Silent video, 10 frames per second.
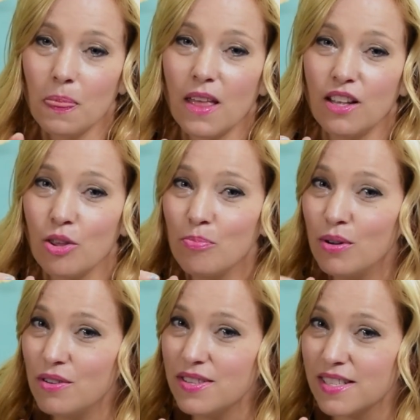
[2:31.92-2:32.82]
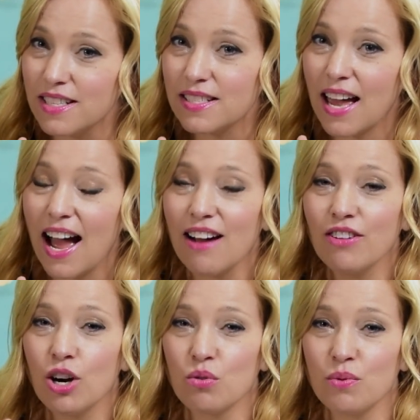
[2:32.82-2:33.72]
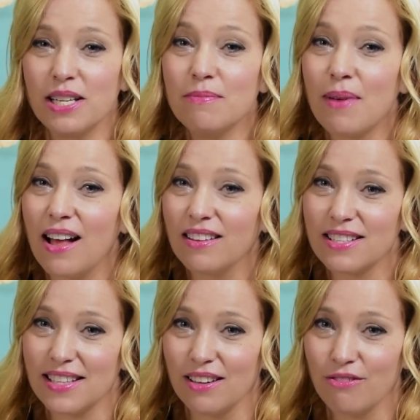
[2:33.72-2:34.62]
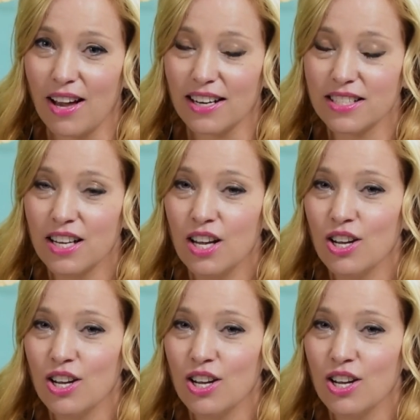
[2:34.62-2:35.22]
Now, the pulses have a rebalancing effect,